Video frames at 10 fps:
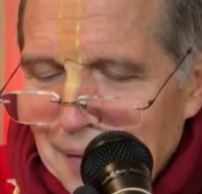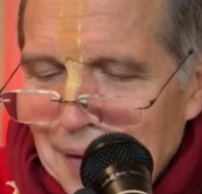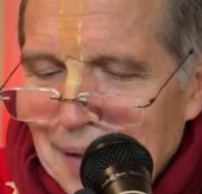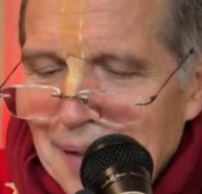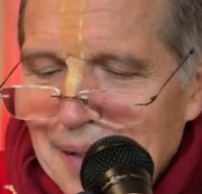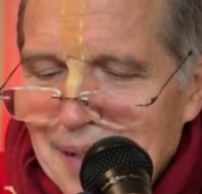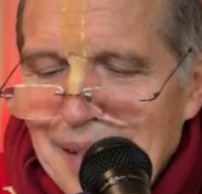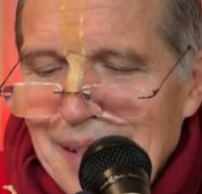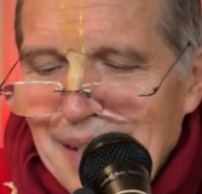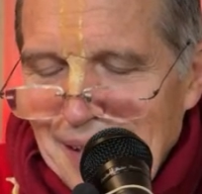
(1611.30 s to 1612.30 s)
Uh,
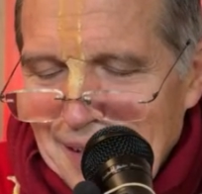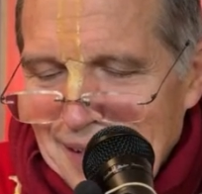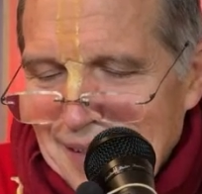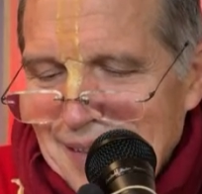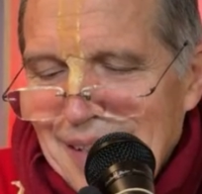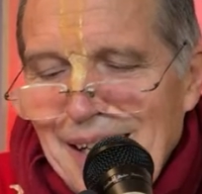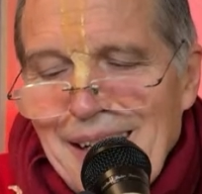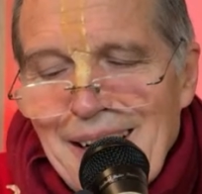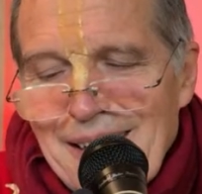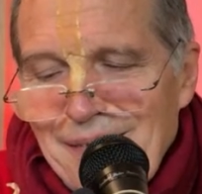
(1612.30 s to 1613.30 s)
here is the
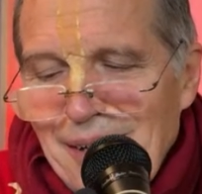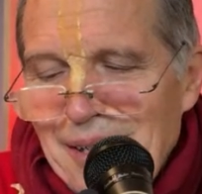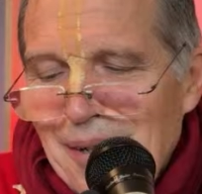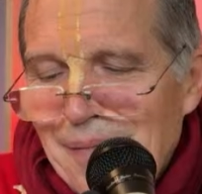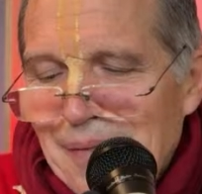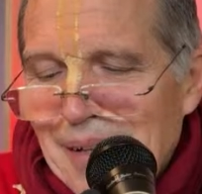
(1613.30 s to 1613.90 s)
English for you.